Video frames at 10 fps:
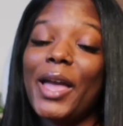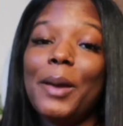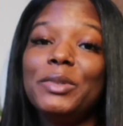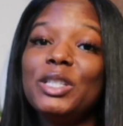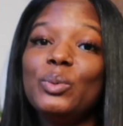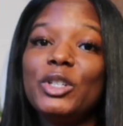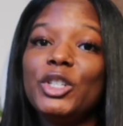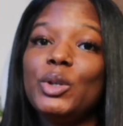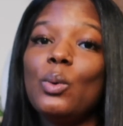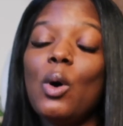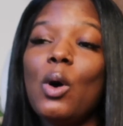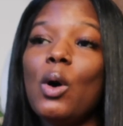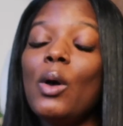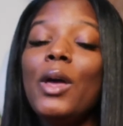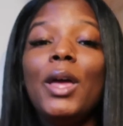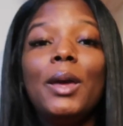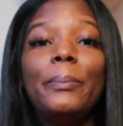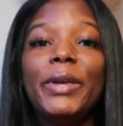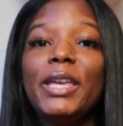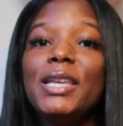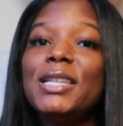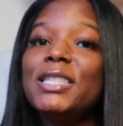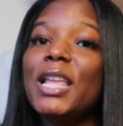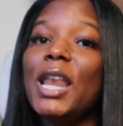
I'm just wishing you all peace,